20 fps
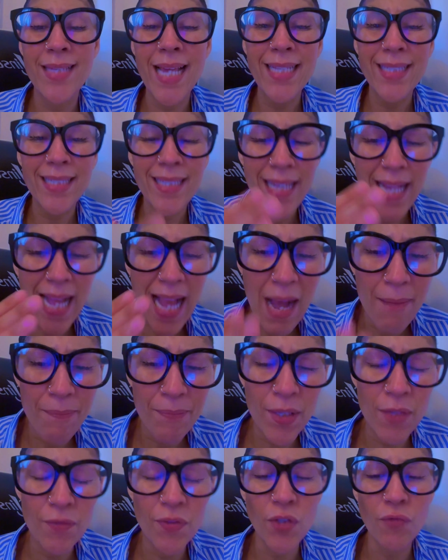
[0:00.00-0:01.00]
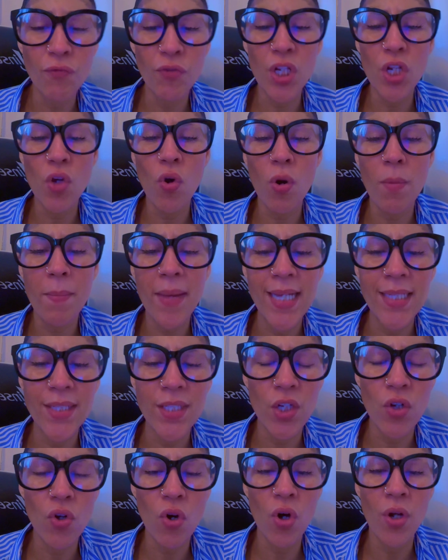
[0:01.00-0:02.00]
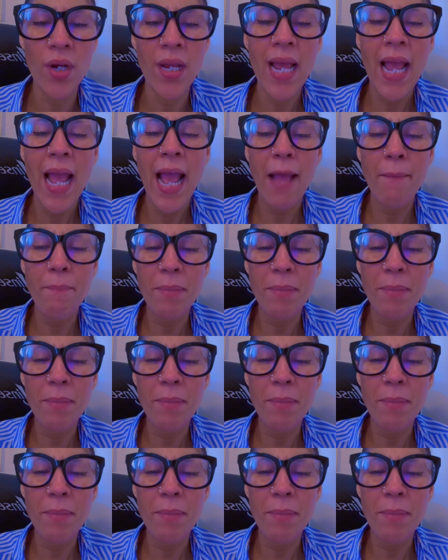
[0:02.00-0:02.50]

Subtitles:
Set the captives free, Almighty God,